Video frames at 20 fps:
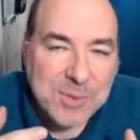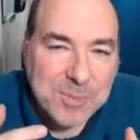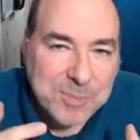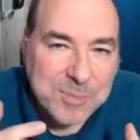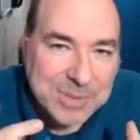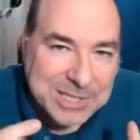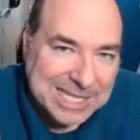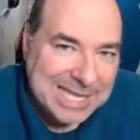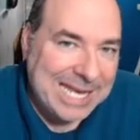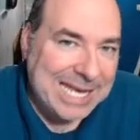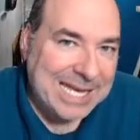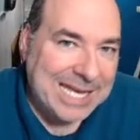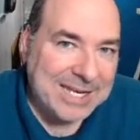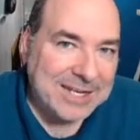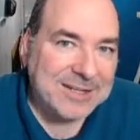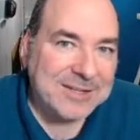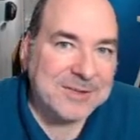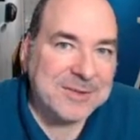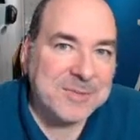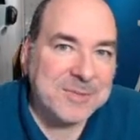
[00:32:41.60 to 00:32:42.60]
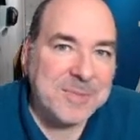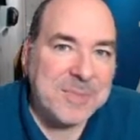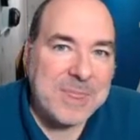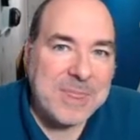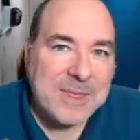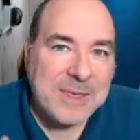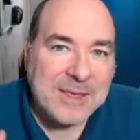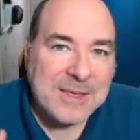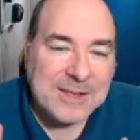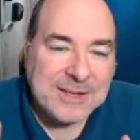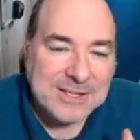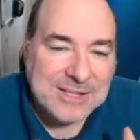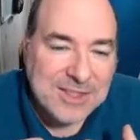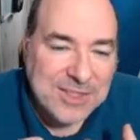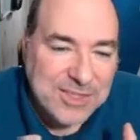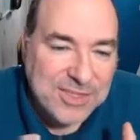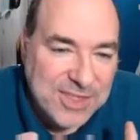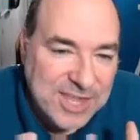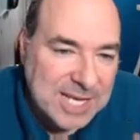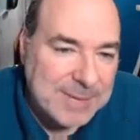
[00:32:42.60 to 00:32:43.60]
Plan.
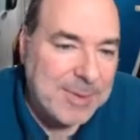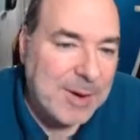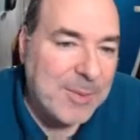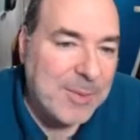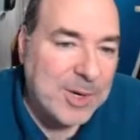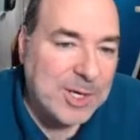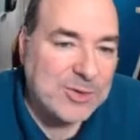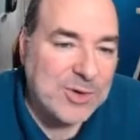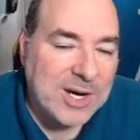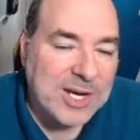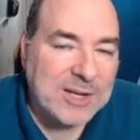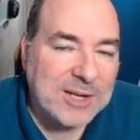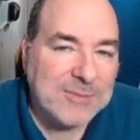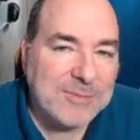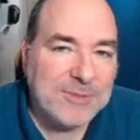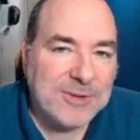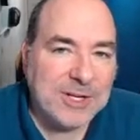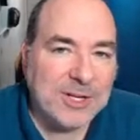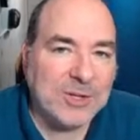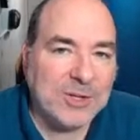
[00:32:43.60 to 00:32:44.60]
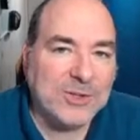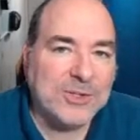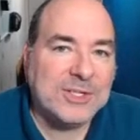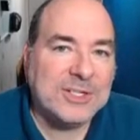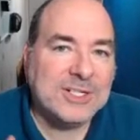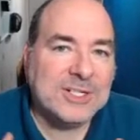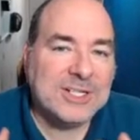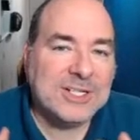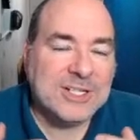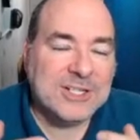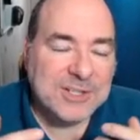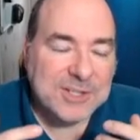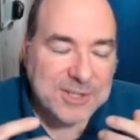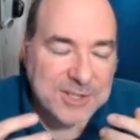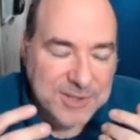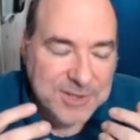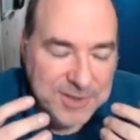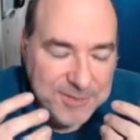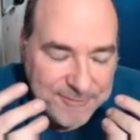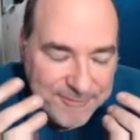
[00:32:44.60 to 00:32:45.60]
Think about what you're trying to build.
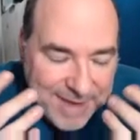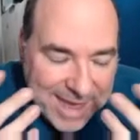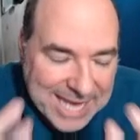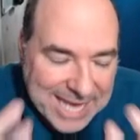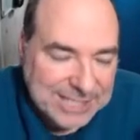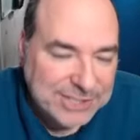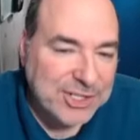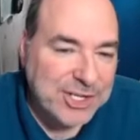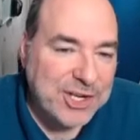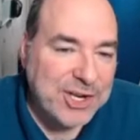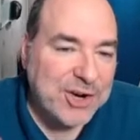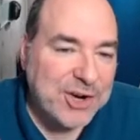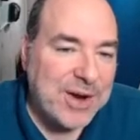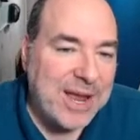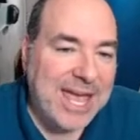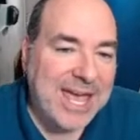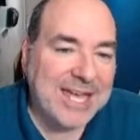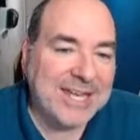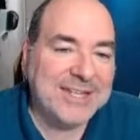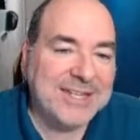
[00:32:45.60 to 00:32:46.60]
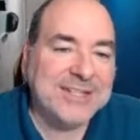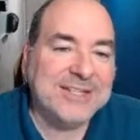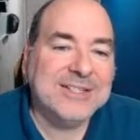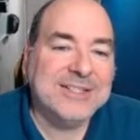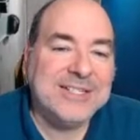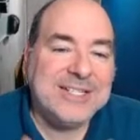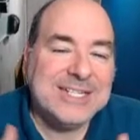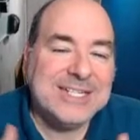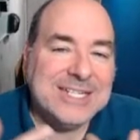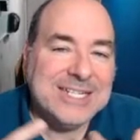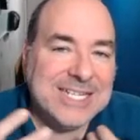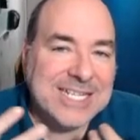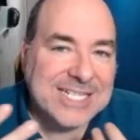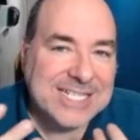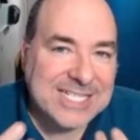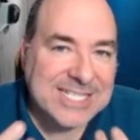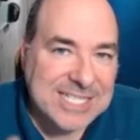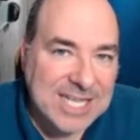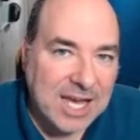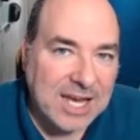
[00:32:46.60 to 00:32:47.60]
Imagine it in your head.
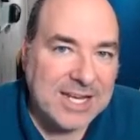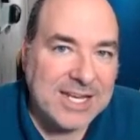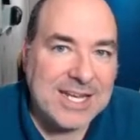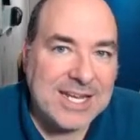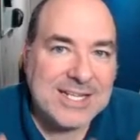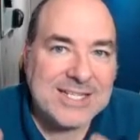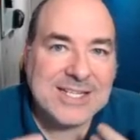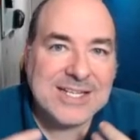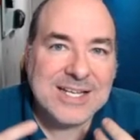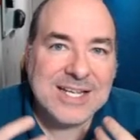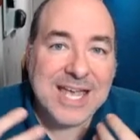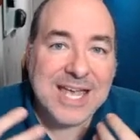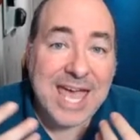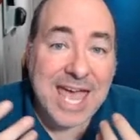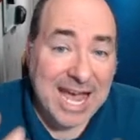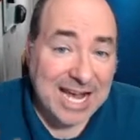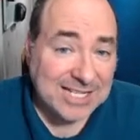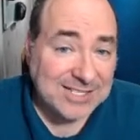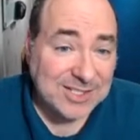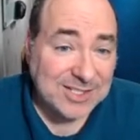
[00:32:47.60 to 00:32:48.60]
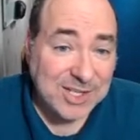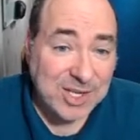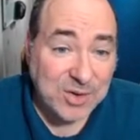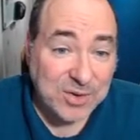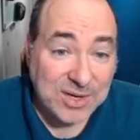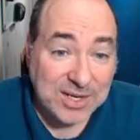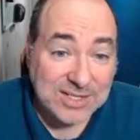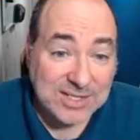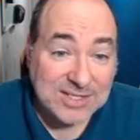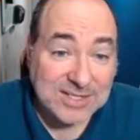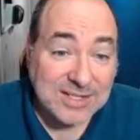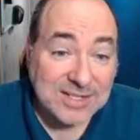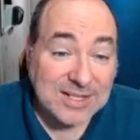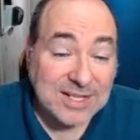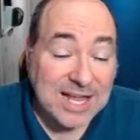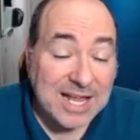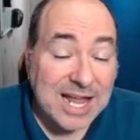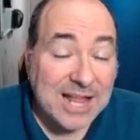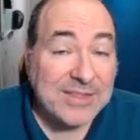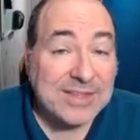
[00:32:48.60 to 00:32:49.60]
Design it. Execute it.
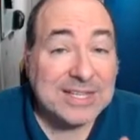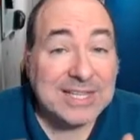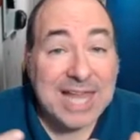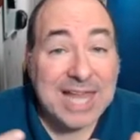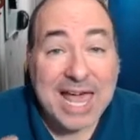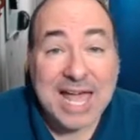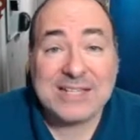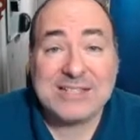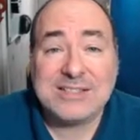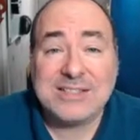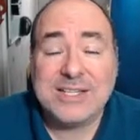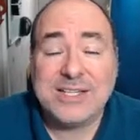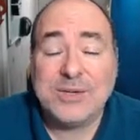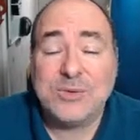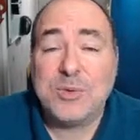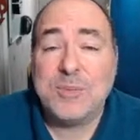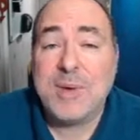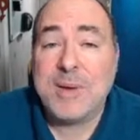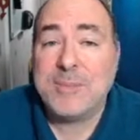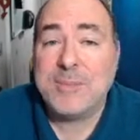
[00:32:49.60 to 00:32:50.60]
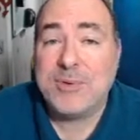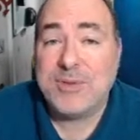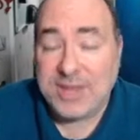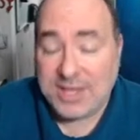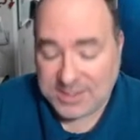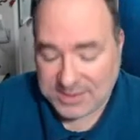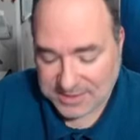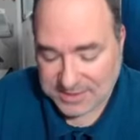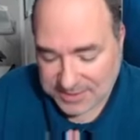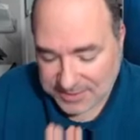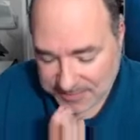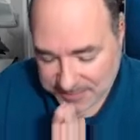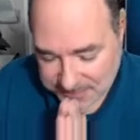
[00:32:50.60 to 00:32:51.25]
And then lastly, remember this.